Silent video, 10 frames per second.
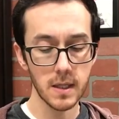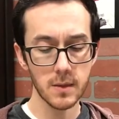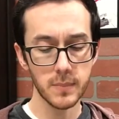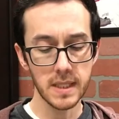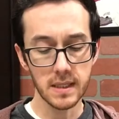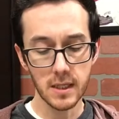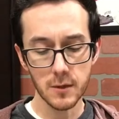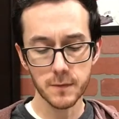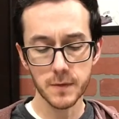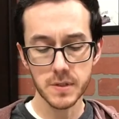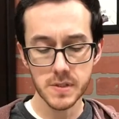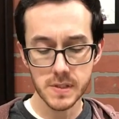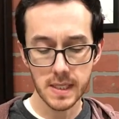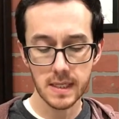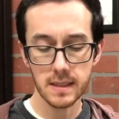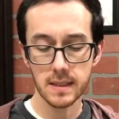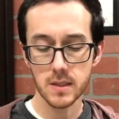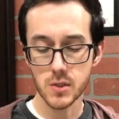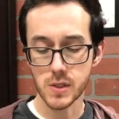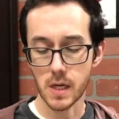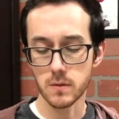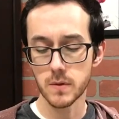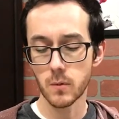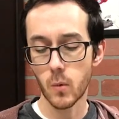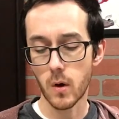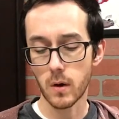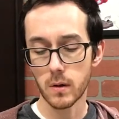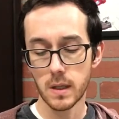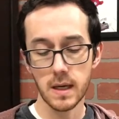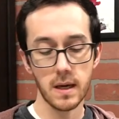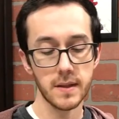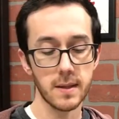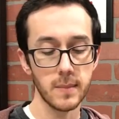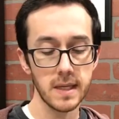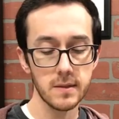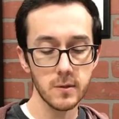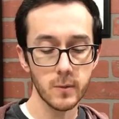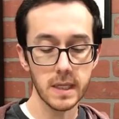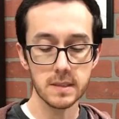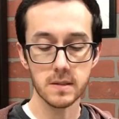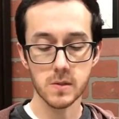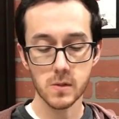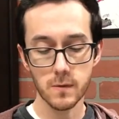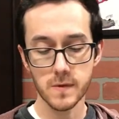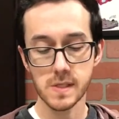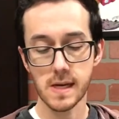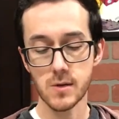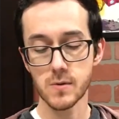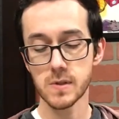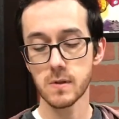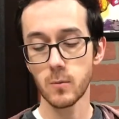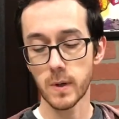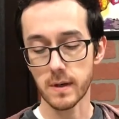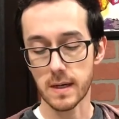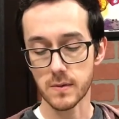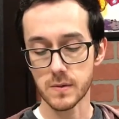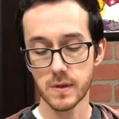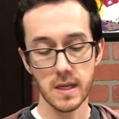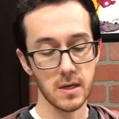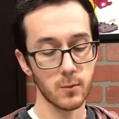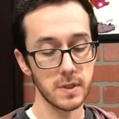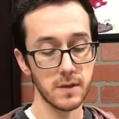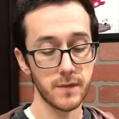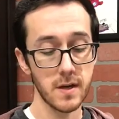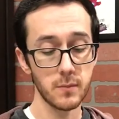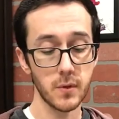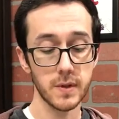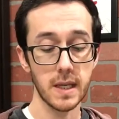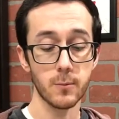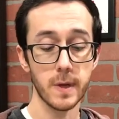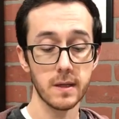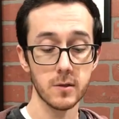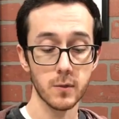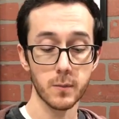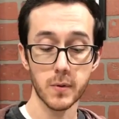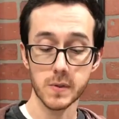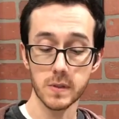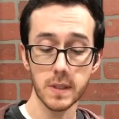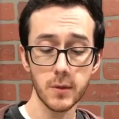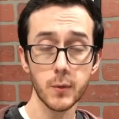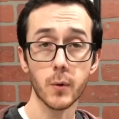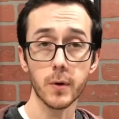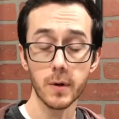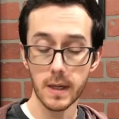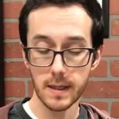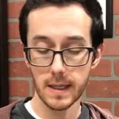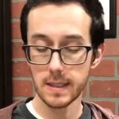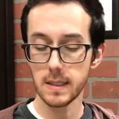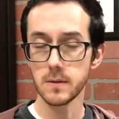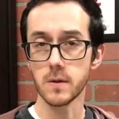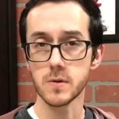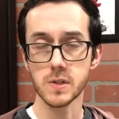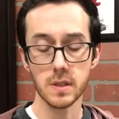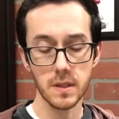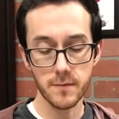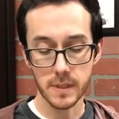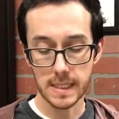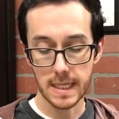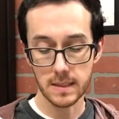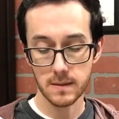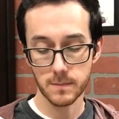Being careful to stay in the shadow of the wall, they made their way to the surface entrance of the warehouse, where they found both a regular personnel door and a large delivery gate.